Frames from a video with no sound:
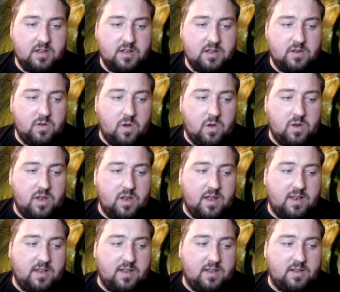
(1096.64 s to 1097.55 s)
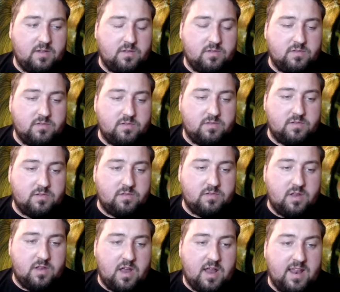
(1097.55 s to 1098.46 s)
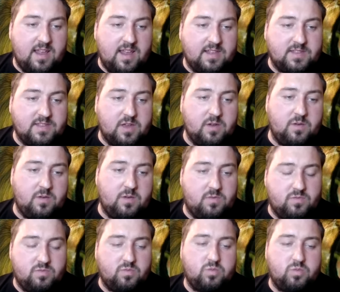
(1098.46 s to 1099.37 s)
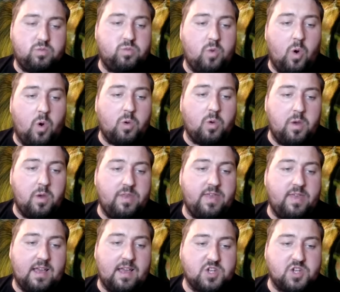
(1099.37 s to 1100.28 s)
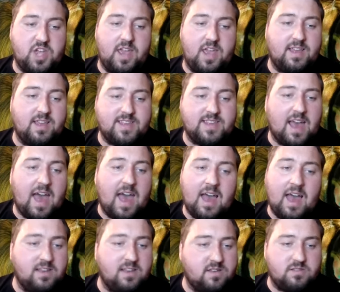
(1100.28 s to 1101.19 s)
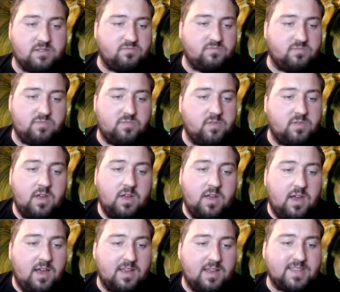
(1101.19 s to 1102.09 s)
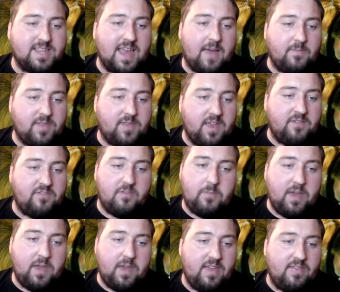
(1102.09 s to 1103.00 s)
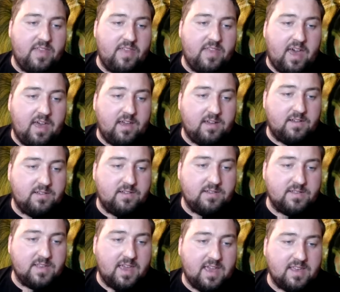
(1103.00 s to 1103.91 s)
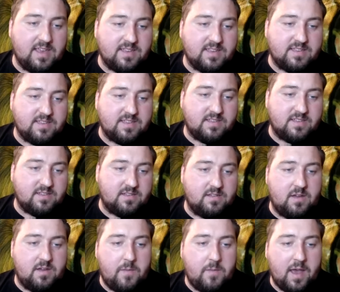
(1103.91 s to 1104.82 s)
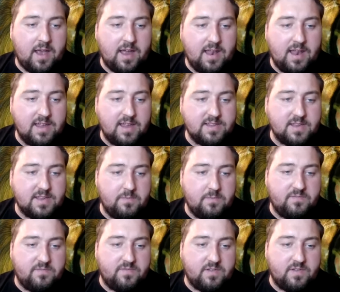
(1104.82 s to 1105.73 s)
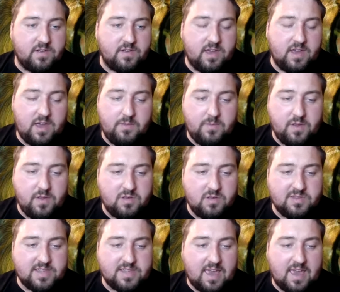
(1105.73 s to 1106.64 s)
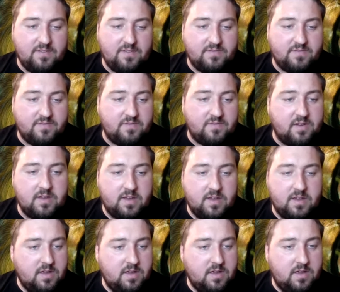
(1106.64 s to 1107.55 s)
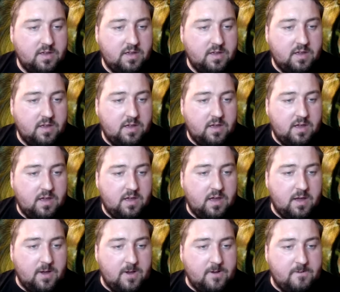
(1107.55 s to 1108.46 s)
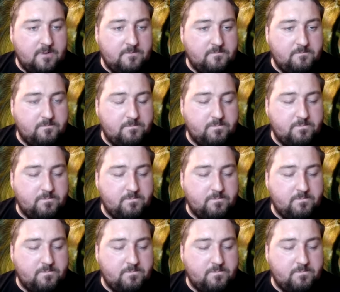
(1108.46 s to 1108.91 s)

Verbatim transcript: not learning, learning to walk with it, shake its hand, accept it for being there, because it is a mechanism for keeping you safe um,